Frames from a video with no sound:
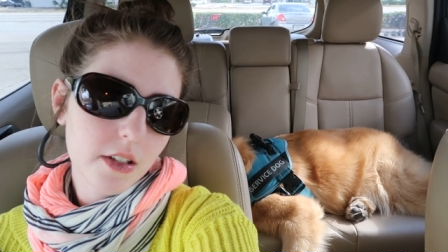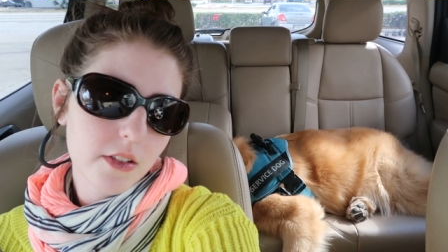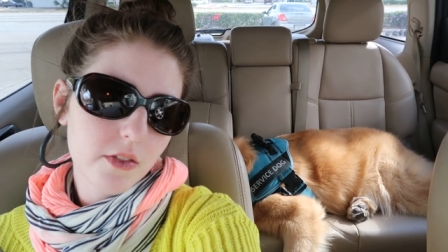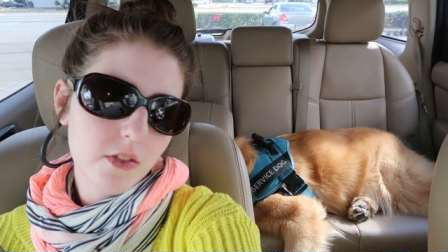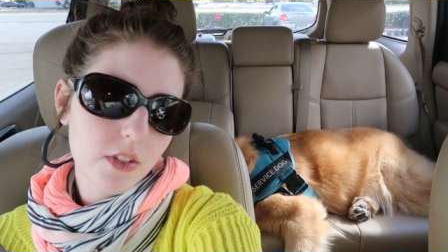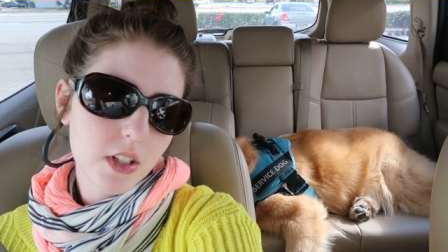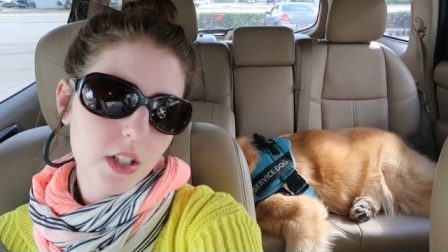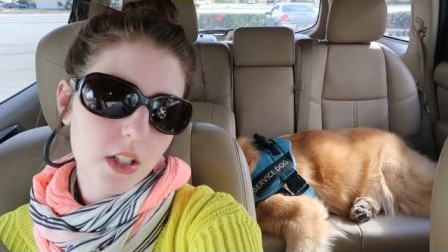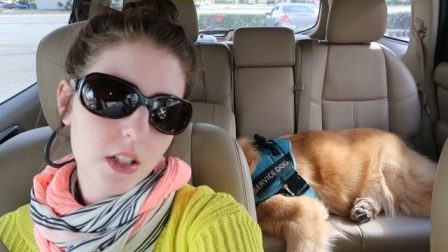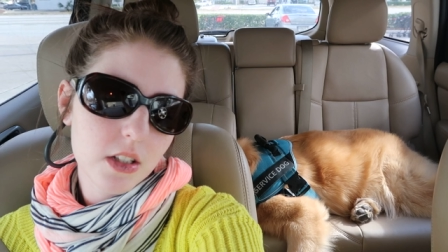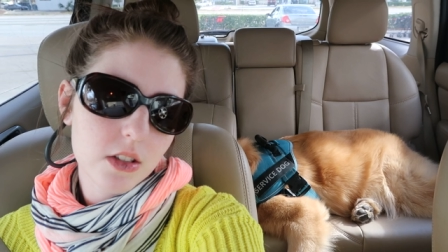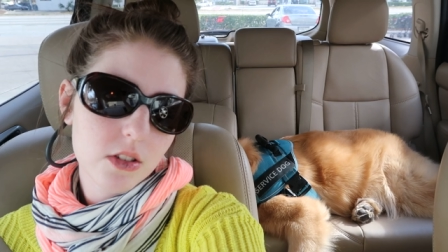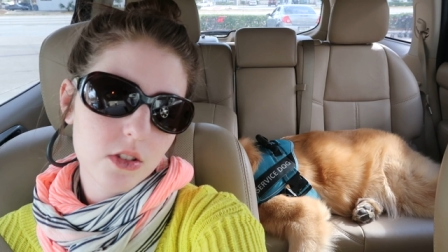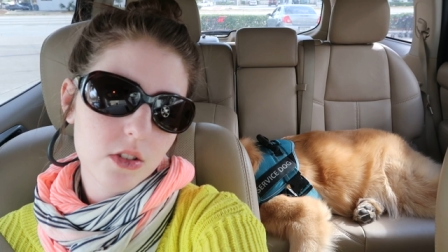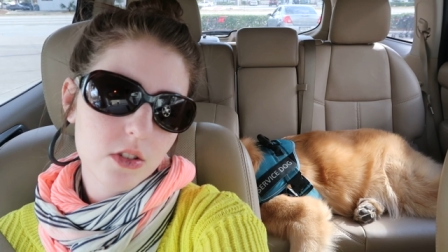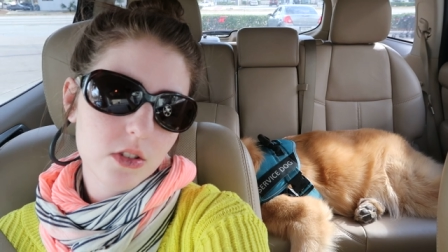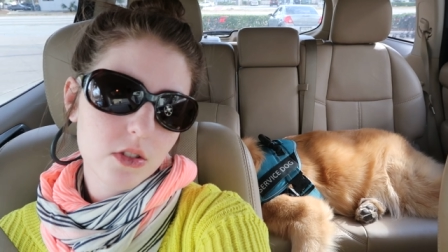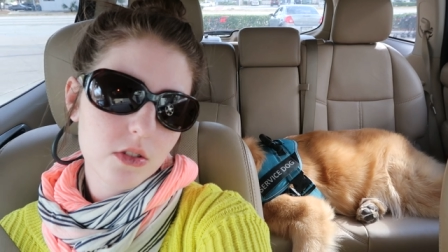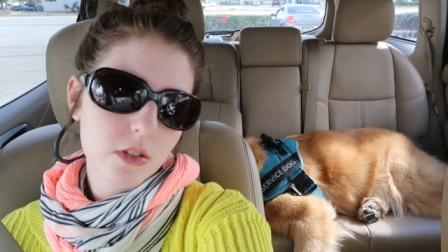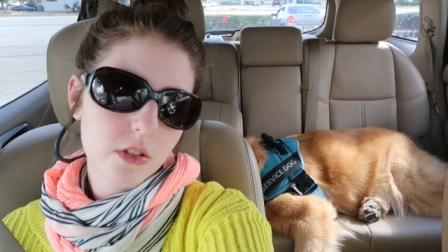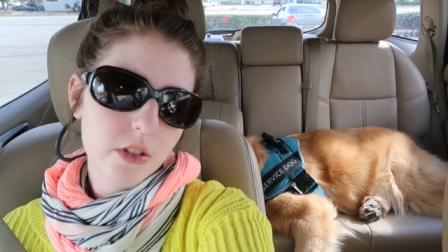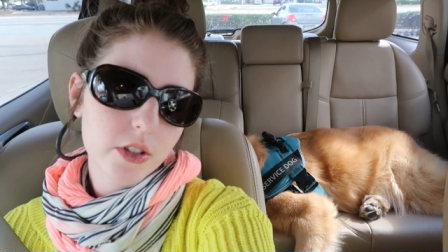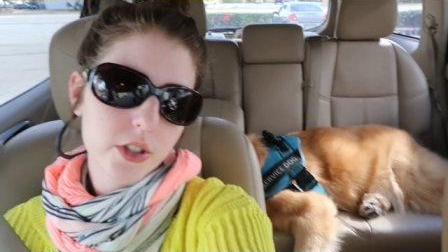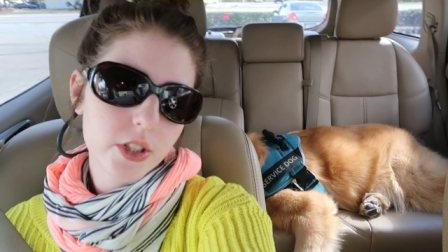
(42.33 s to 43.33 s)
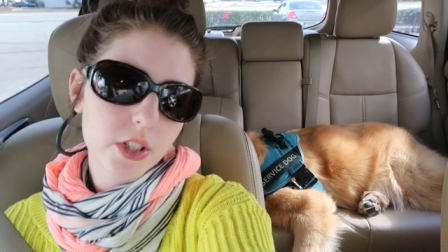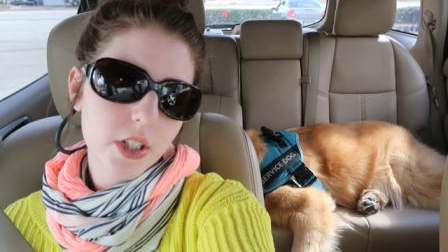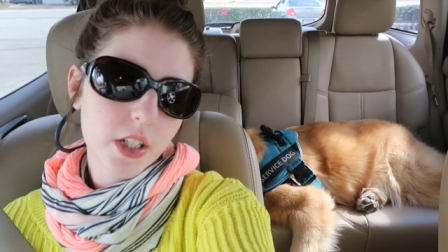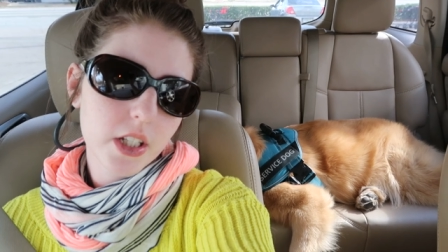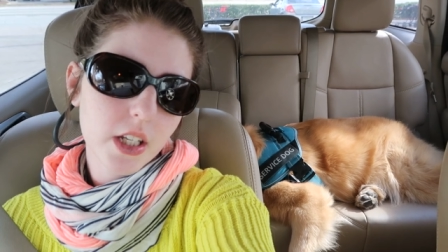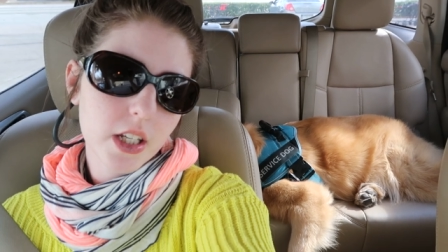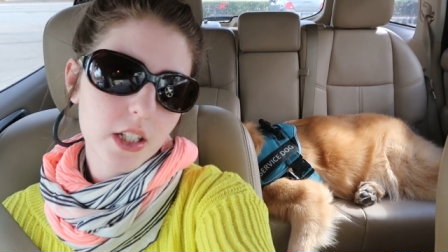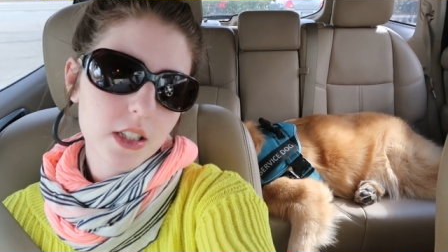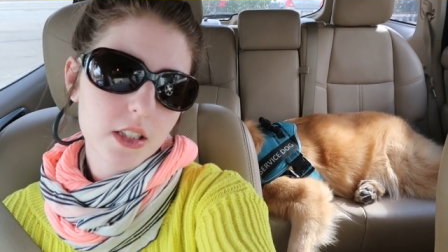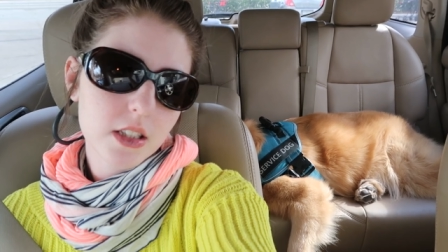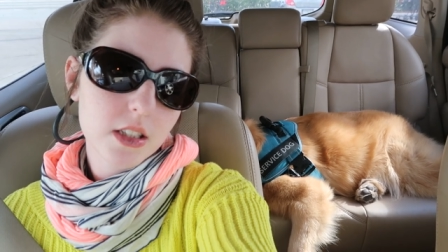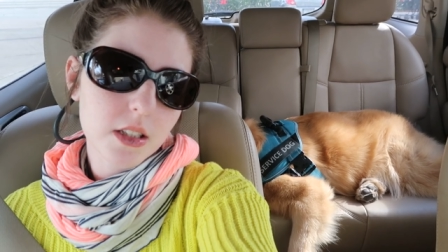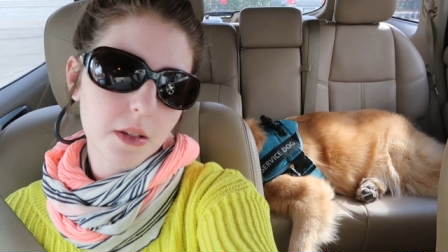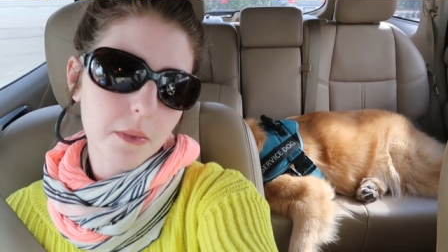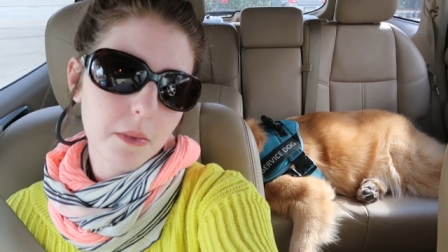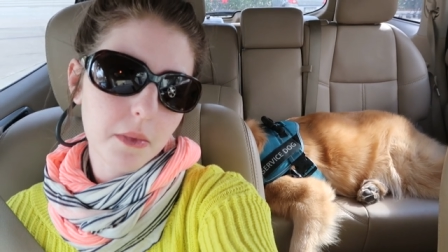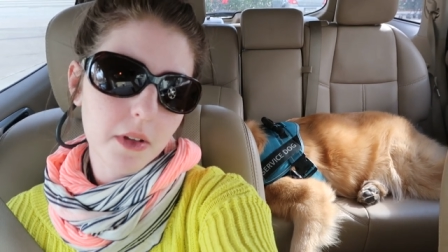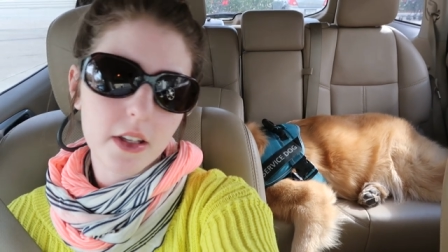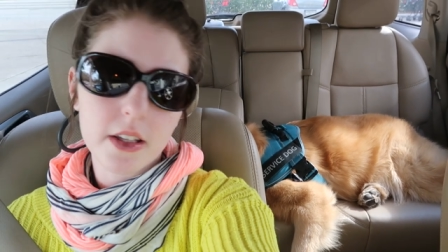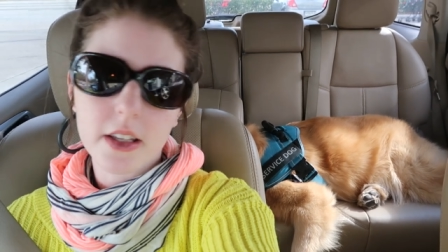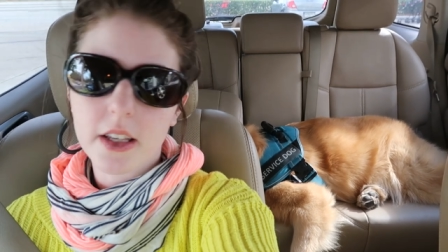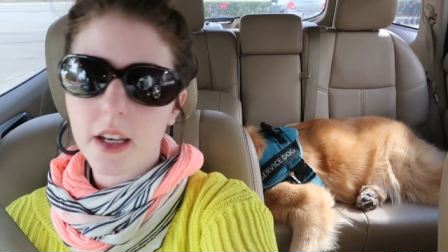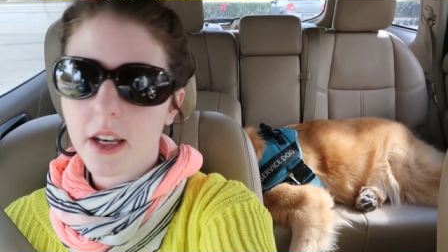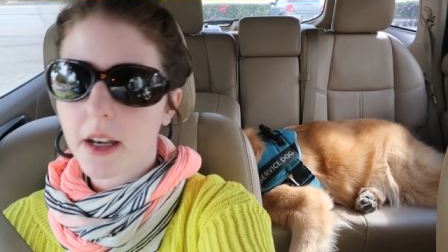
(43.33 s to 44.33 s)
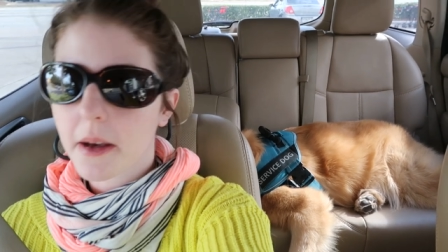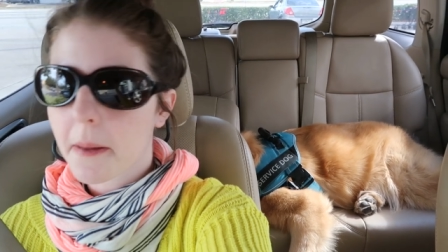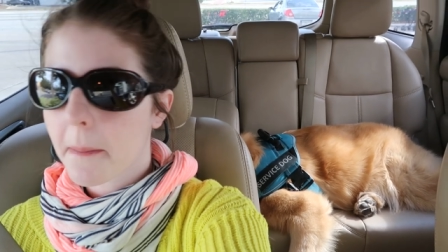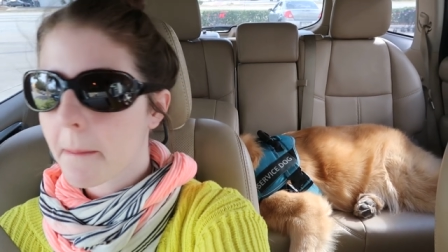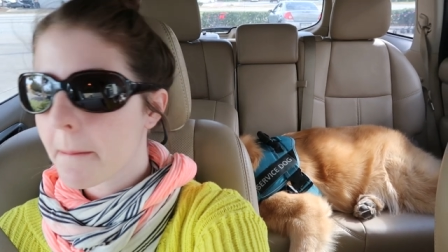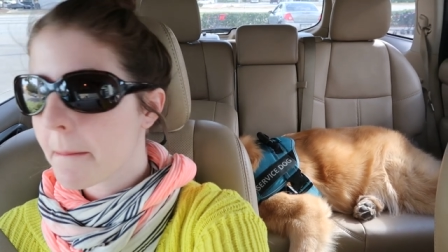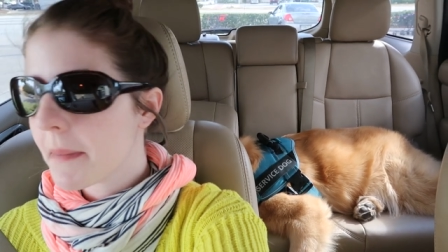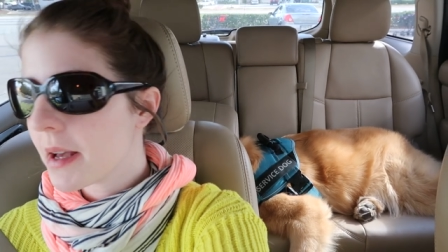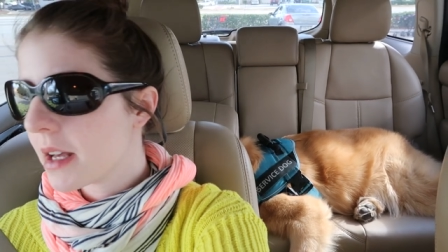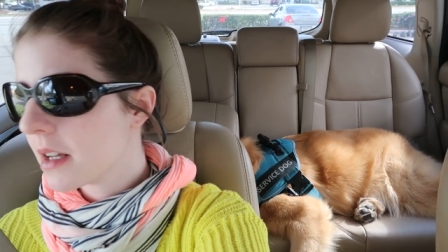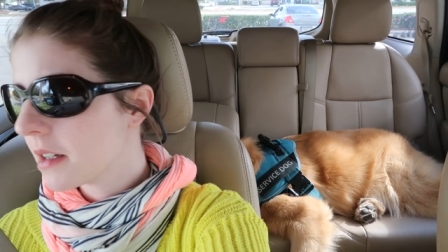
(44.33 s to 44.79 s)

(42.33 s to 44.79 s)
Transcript: convenience store to get some gum.